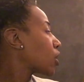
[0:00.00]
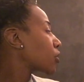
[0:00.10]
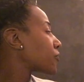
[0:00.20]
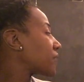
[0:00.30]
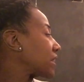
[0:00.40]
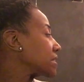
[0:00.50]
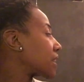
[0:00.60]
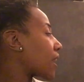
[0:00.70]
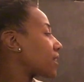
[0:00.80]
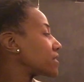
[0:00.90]
Her face
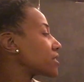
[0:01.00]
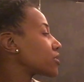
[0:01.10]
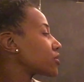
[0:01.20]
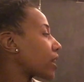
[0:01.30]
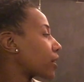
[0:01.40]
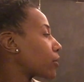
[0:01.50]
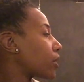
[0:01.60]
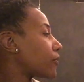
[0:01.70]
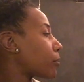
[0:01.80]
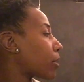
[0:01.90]
hides in the shadow
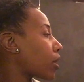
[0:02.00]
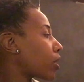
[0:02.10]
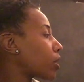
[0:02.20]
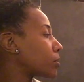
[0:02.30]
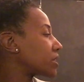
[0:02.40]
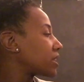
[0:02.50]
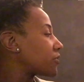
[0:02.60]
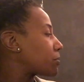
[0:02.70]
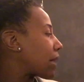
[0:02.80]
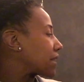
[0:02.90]
of a palm
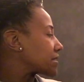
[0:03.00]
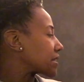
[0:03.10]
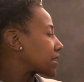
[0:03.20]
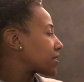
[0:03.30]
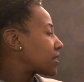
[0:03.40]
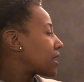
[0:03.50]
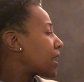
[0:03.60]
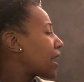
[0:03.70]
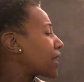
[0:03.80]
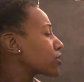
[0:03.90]
leaf basket,
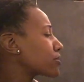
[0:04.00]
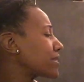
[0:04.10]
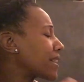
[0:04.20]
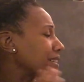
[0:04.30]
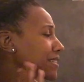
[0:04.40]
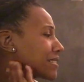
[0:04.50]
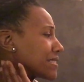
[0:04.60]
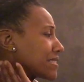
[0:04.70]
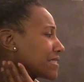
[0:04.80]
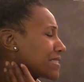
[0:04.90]
and her neck
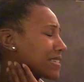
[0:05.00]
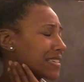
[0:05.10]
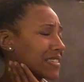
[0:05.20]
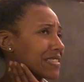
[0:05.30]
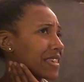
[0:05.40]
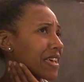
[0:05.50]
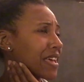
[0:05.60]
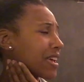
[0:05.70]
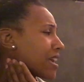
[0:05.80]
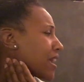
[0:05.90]
stings
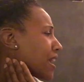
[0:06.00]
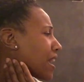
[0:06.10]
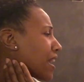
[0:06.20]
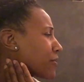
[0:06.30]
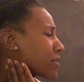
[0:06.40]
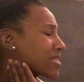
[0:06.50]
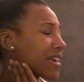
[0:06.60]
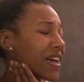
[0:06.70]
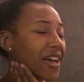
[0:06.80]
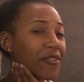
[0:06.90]
with
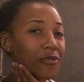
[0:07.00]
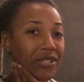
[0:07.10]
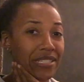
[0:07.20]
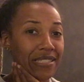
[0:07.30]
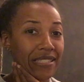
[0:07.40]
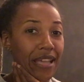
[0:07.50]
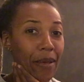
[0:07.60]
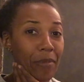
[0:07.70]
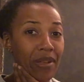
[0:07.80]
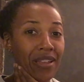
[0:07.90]
every step.
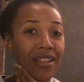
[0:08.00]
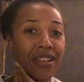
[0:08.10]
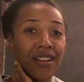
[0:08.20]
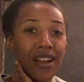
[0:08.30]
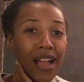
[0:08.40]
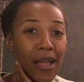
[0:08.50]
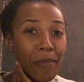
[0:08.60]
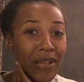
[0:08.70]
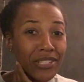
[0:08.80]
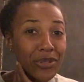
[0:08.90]
I
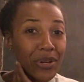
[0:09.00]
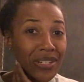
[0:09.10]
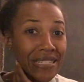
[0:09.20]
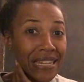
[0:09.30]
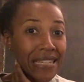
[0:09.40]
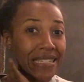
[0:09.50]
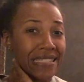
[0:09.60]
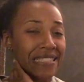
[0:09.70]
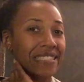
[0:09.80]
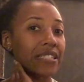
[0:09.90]
bet you her neck is
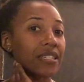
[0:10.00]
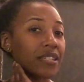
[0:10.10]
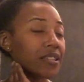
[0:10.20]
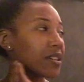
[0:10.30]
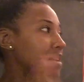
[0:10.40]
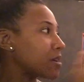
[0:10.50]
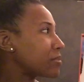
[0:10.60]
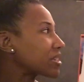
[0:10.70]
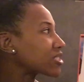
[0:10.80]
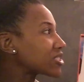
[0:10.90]
stinging
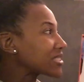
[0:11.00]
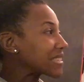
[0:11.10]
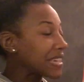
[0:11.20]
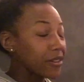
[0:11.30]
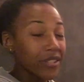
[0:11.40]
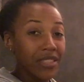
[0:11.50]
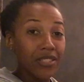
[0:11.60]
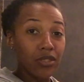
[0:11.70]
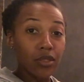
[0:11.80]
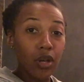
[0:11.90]
because she's carrying this
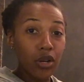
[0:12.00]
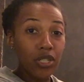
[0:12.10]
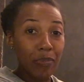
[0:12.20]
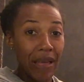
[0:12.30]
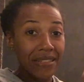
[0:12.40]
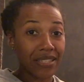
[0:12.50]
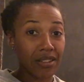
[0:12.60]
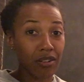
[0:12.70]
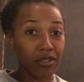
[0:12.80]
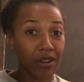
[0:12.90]
large basket
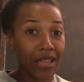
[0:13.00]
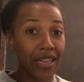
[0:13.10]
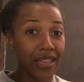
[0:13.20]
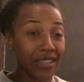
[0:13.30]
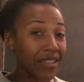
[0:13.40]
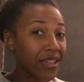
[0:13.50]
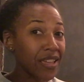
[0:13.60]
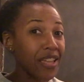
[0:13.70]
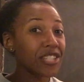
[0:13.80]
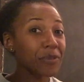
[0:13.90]
on her head,
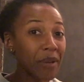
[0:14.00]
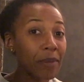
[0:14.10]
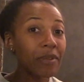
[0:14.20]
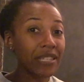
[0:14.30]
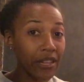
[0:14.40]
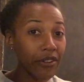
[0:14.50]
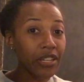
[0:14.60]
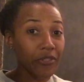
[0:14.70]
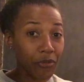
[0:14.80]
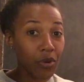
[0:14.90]
and she might have been carrying
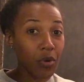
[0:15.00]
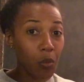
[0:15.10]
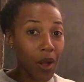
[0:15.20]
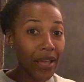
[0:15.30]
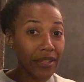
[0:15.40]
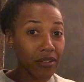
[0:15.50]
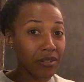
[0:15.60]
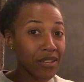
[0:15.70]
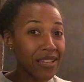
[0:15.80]
it for a while,